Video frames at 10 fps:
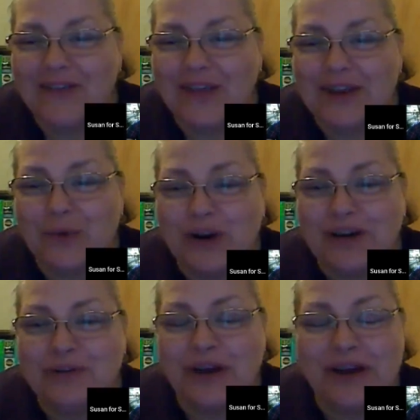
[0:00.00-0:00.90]
they
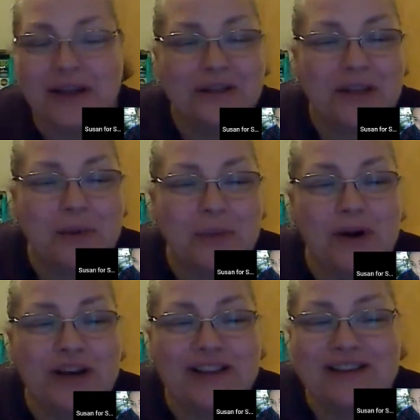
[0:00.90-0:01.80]
wanted
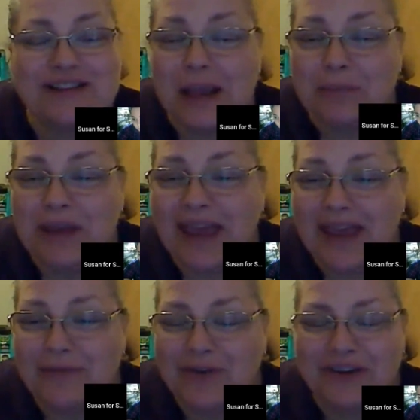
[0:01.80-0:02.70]
the same
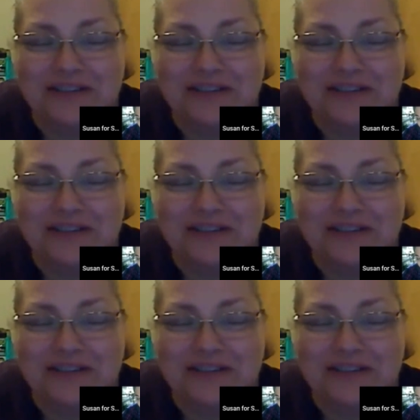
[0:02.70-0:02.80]
cave?